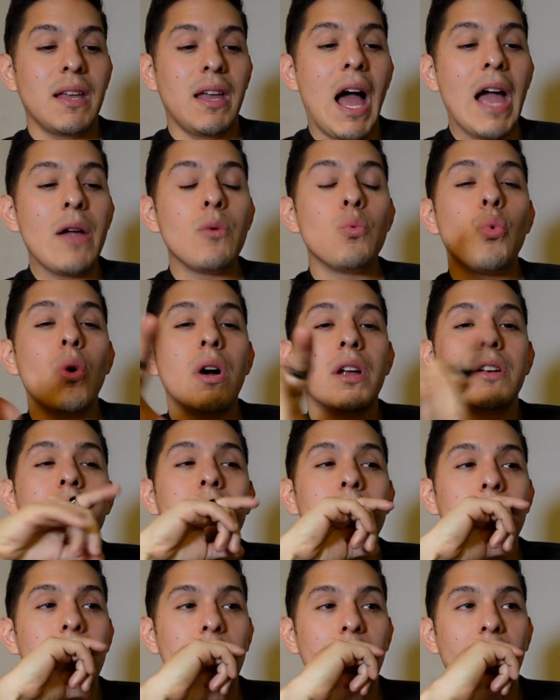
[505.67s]
I
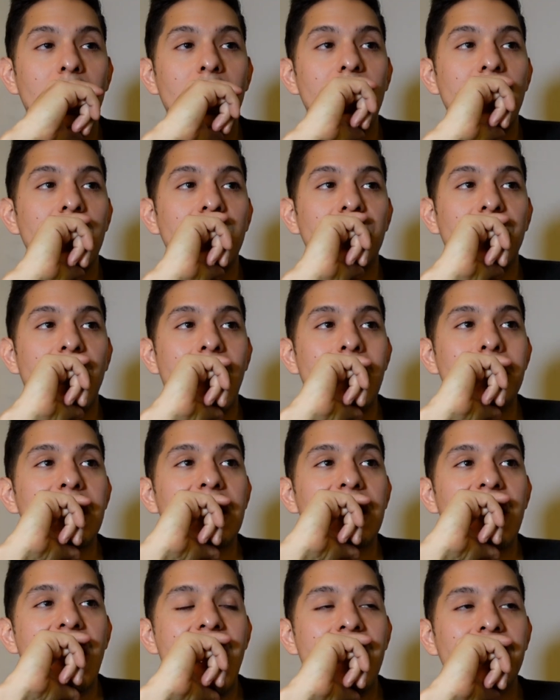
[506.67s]
wonder if I'm going
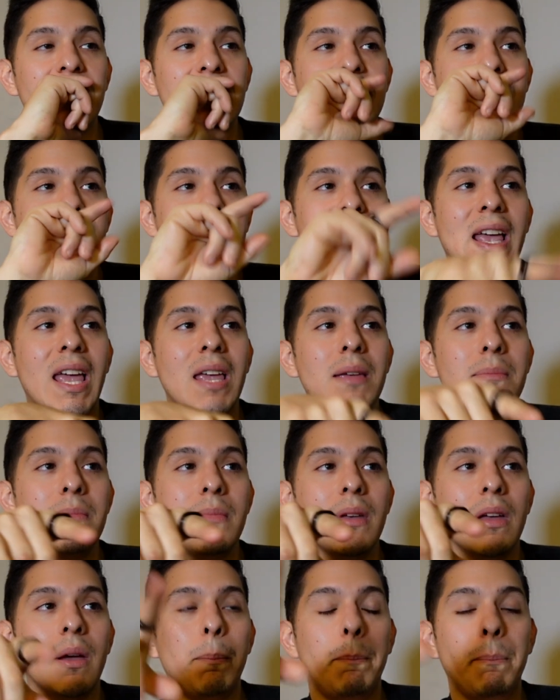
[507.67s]
to have the
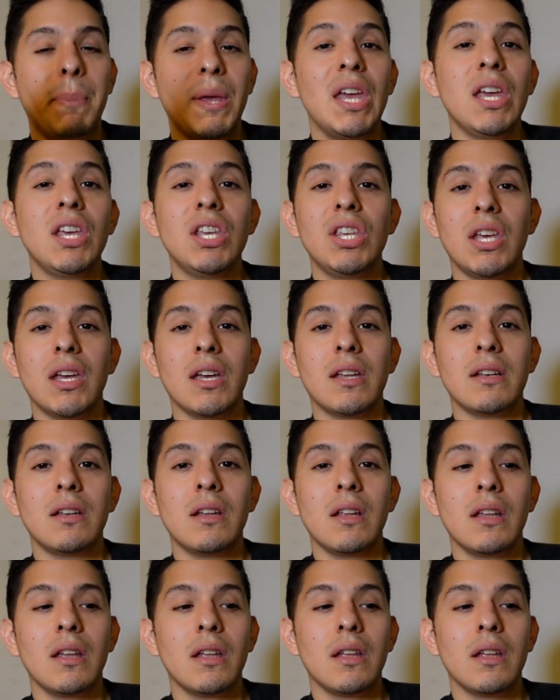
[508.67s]
same opinion